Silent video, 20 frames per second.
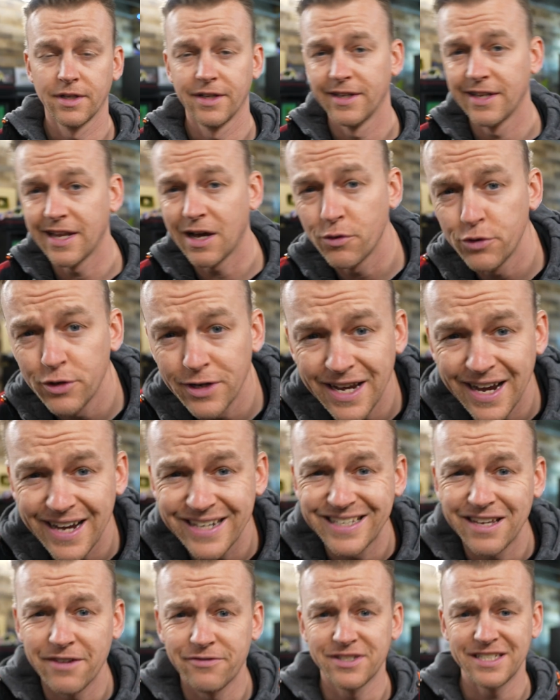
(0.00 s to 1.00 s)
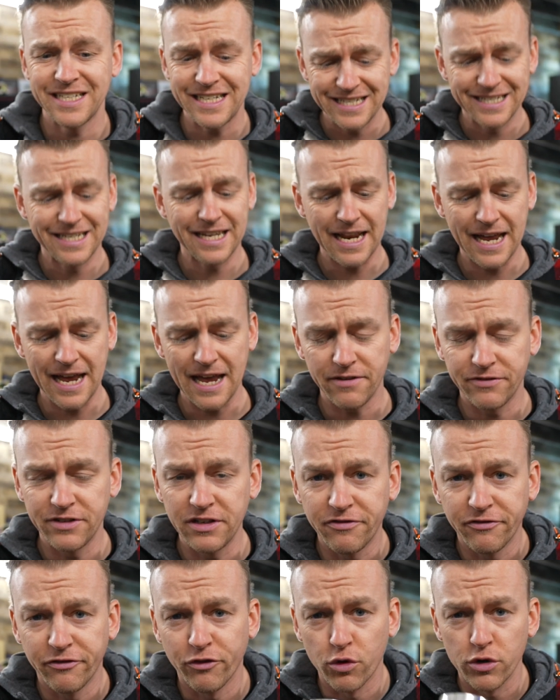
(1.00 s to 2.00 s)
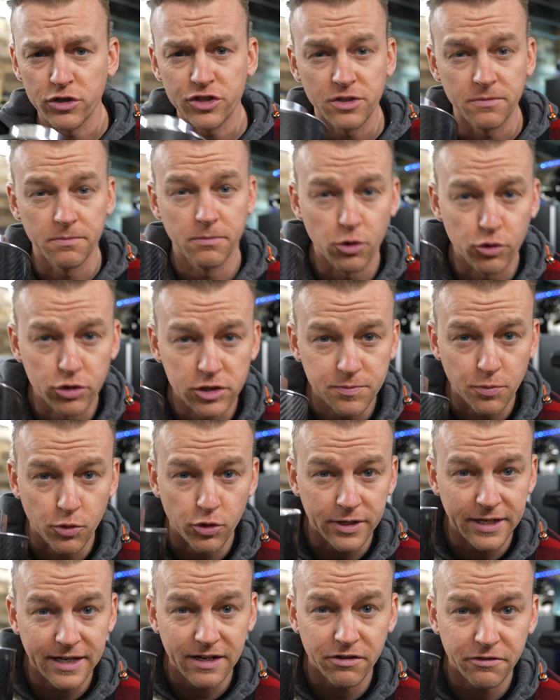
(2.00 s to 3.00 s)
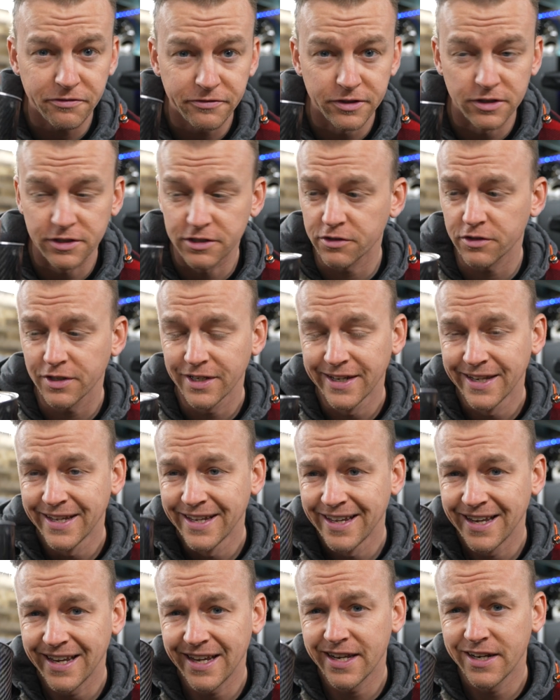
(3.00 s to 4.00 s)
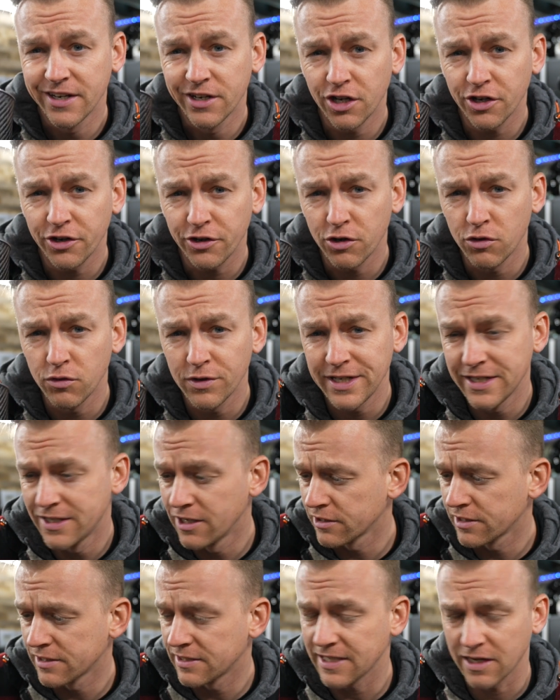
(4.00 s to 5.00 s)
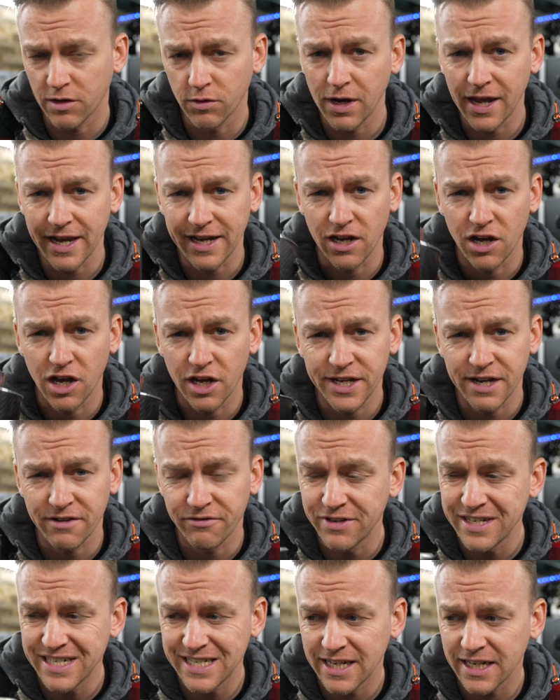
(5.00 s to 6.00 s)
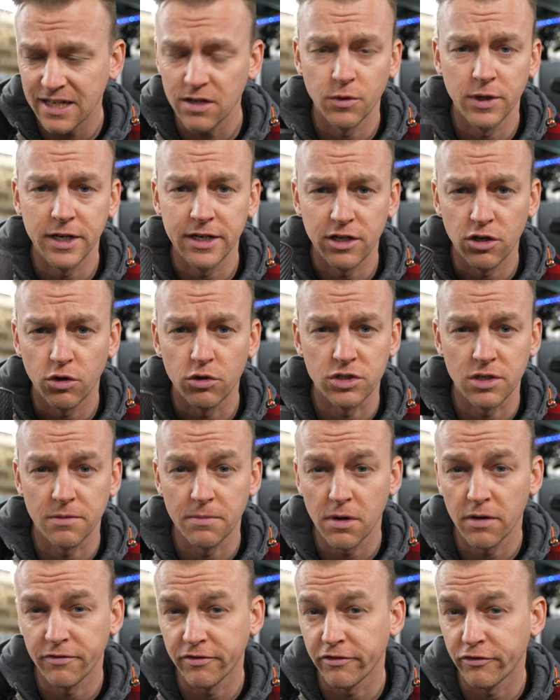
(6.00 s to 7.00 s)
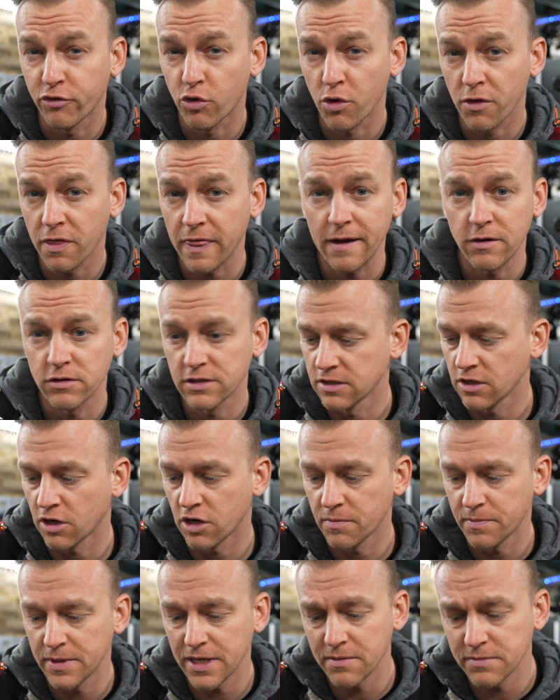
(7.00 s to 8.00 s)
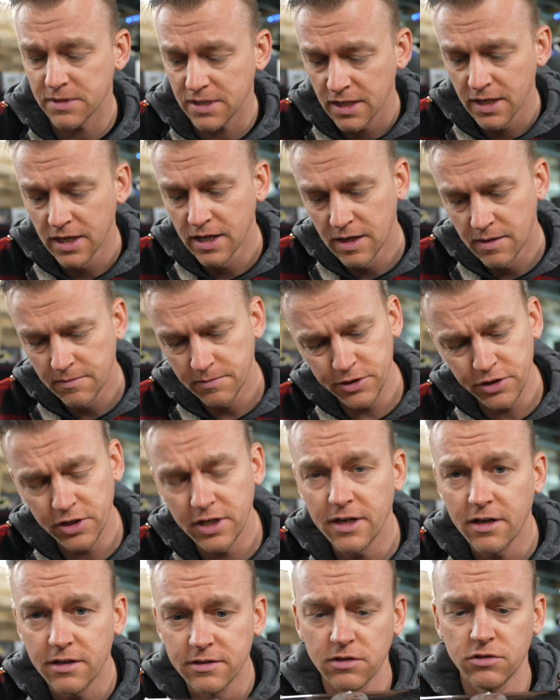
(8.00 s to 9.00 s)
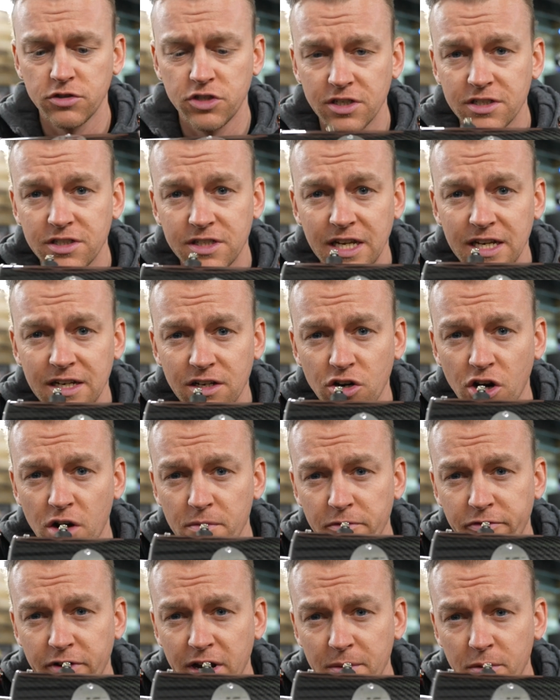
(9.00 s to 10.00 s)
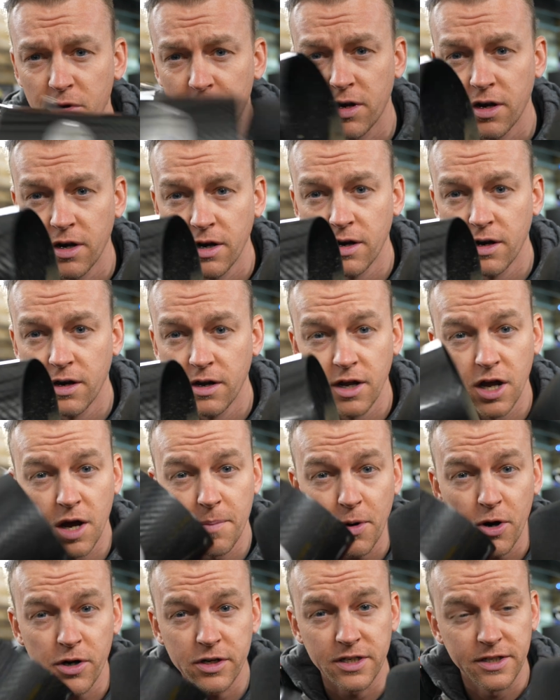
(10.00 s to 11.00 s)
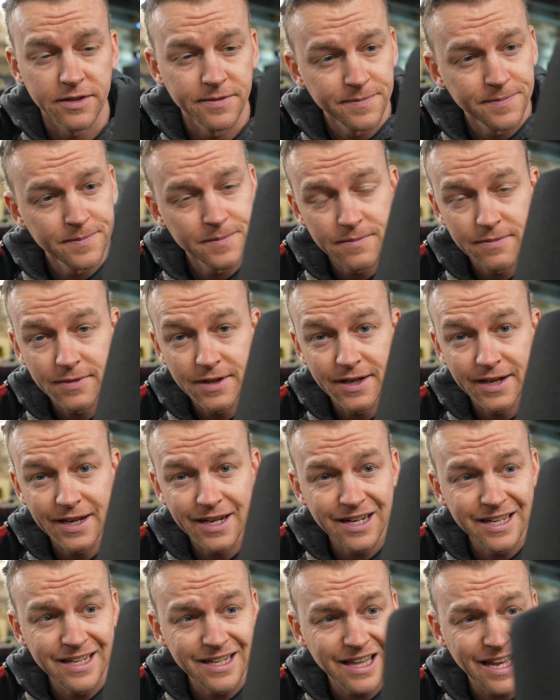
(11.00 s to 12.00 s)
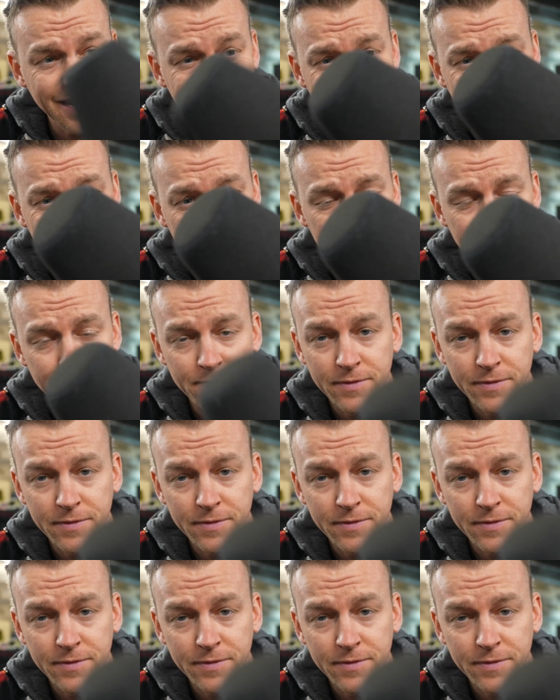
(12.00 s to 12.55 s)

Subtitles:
Now you guys have seen that I have the Forge Motorsport air filter, and not only does it sound like a Honda VTEC when it goes above 4000 RPMs, but you can also just take the carbon fiber apart and clean it like that.